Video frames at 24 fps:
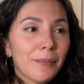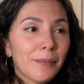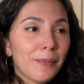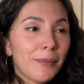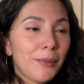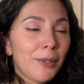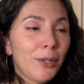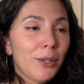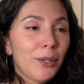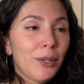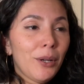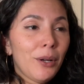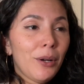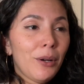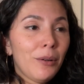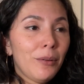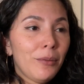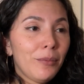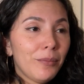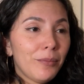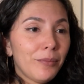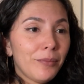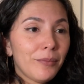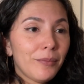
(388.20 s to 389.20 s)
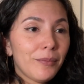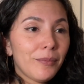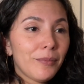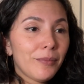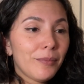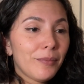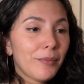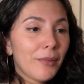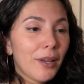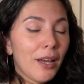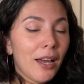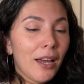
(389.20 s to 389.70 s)
you know,
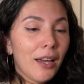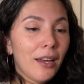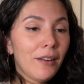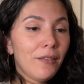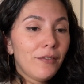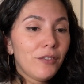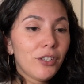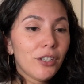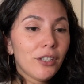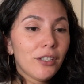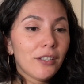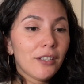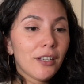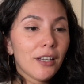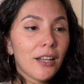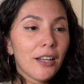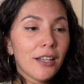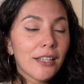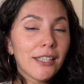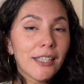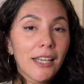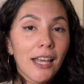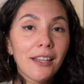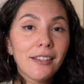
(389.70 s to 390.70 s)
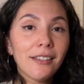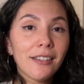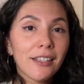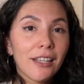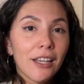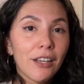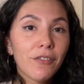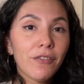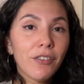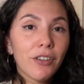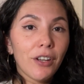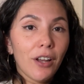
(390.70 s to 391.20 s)
I've just in a sense
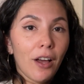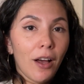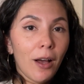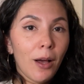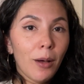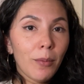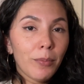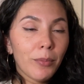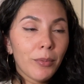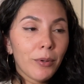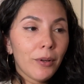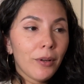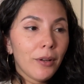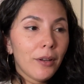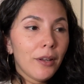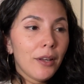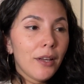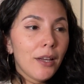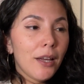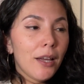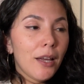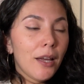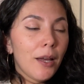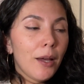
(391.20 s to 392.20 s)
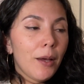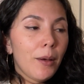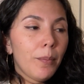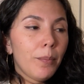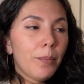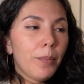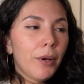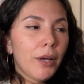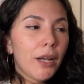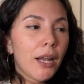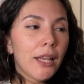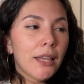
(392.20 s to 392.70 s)
given up,
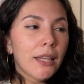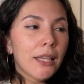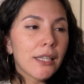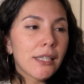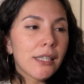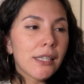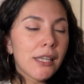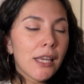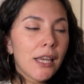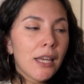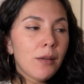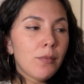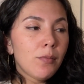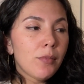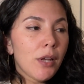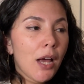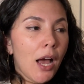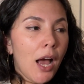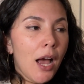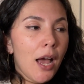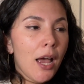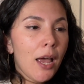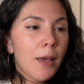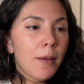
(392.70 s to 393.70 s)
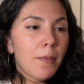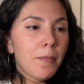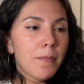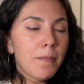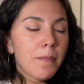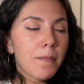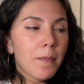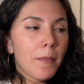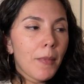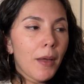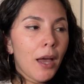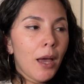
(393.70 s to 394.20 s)
but at the same time
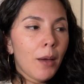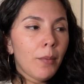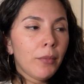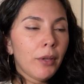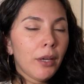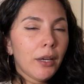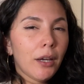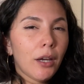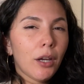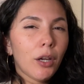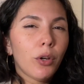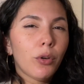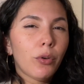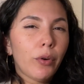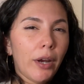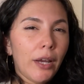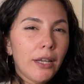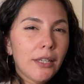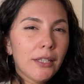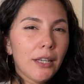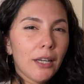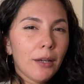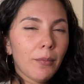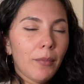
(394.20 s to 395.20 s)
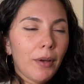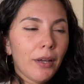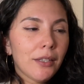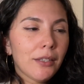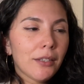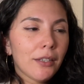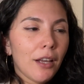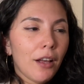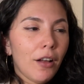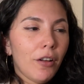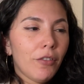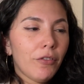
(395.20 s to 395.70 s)
I'm like bracing
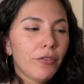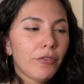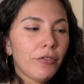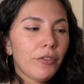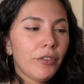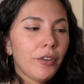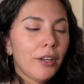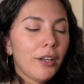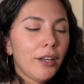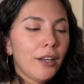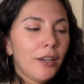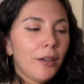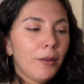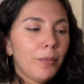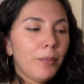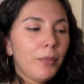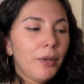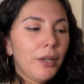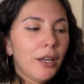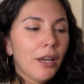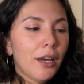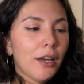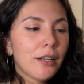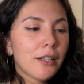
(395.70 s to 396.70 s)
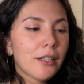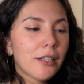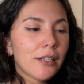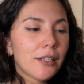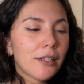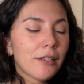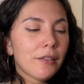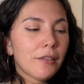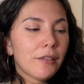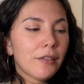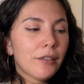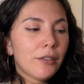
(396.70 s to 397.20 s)
myself, because
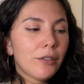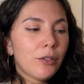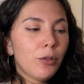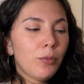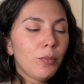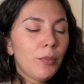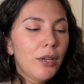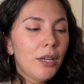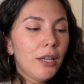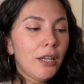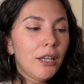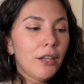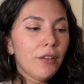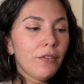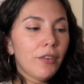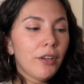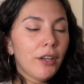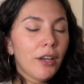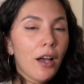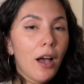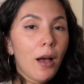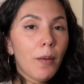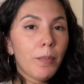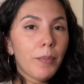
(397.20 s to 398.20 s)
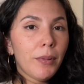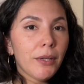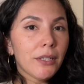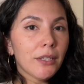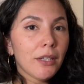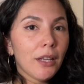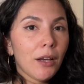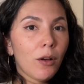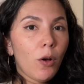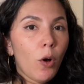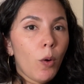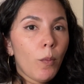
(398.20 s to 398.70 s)
to me giving up is
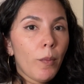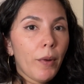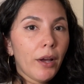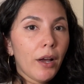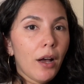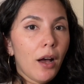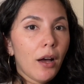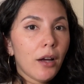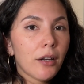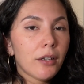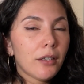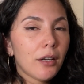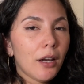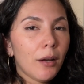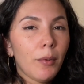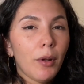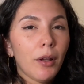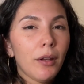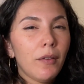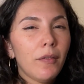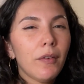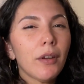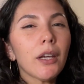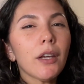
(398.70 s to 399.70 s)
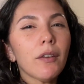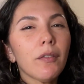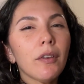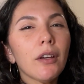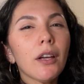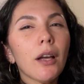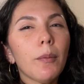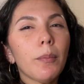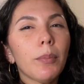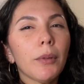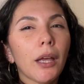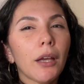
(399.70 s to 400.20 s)
like, oh my gosh, I'm not even giving
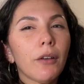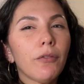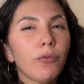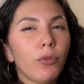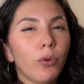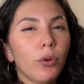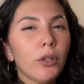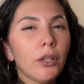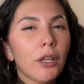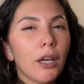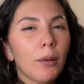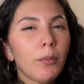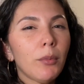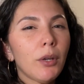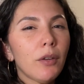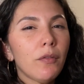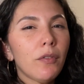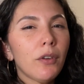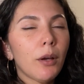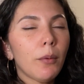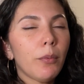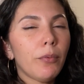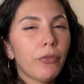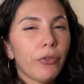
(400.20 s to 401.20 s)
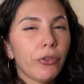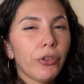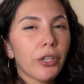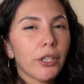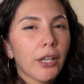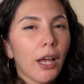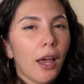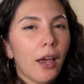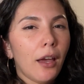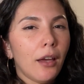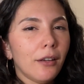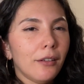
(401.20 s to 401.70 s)
up like fully. I'm giving up for the
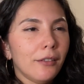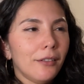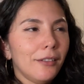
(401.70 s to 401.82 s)
day.